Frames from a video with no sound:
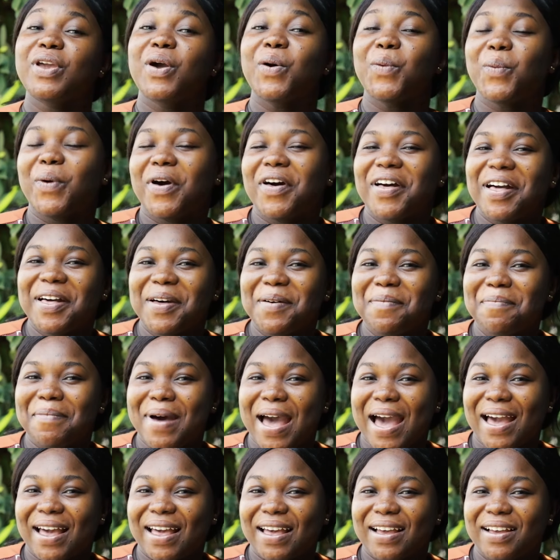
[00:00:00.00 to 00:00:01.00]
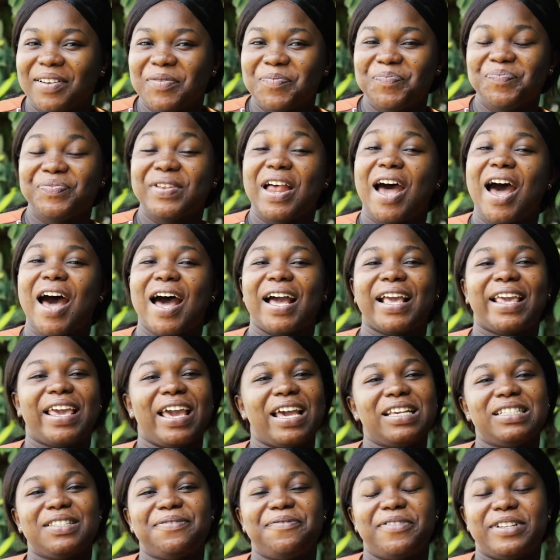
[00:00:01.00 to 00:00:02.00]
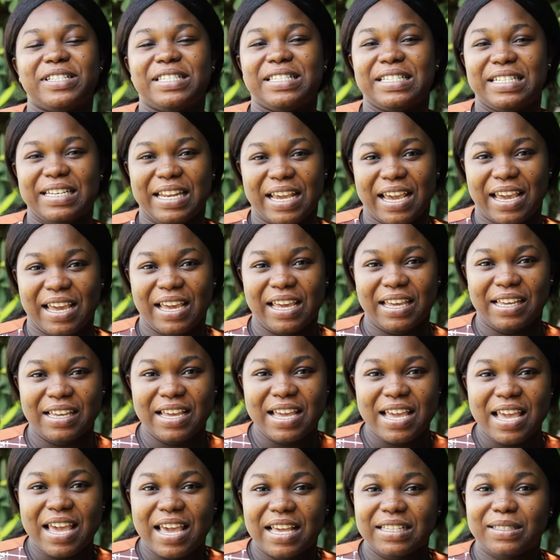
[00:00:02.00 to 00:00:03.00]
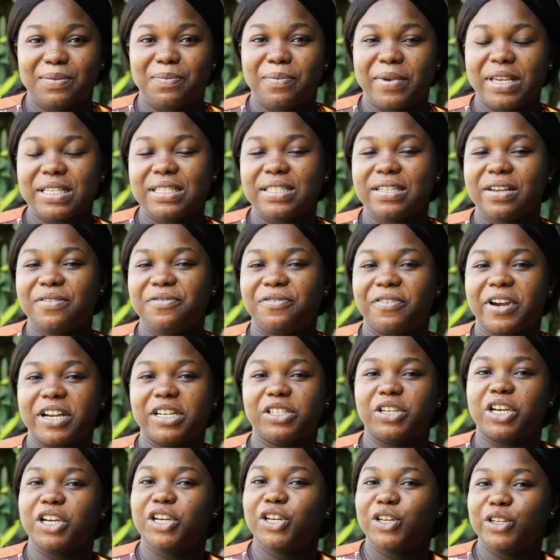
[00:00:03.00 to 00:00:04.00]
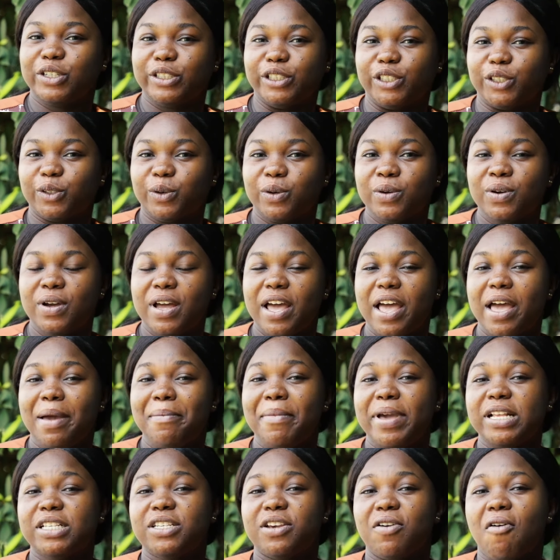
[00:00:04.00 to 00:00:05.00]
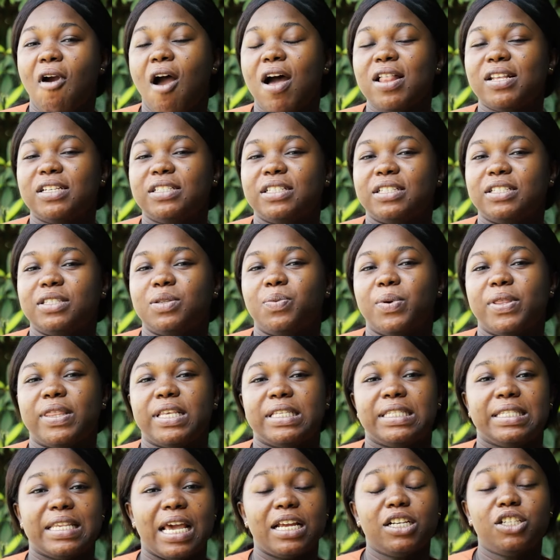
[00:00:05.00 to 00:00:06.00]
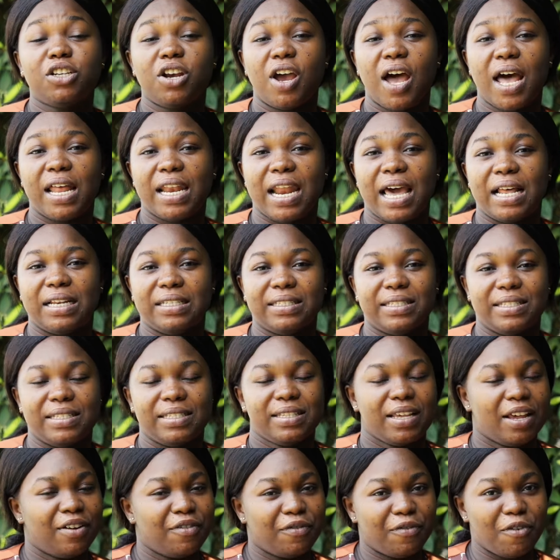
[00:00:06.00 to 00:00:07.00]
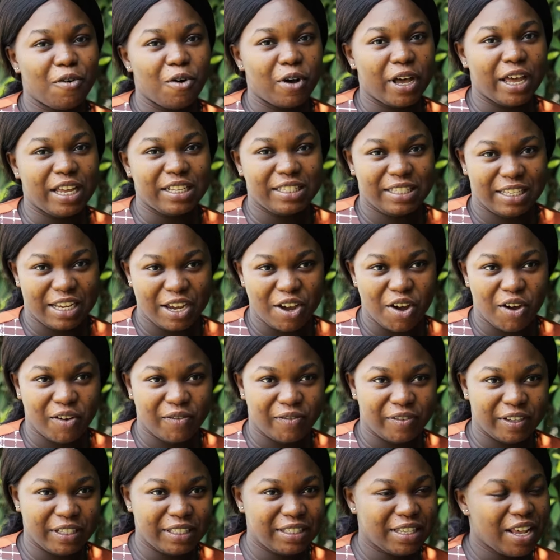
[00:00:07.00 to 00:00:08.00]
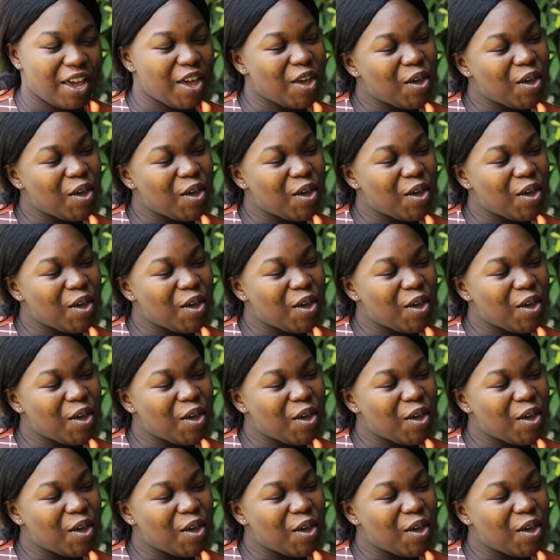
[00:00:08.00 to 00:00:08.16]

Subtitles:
Welcome back. Our guest for today is Mr. Frederick Kujo, a meteorologist with the Central Analysis and Forecasting Office.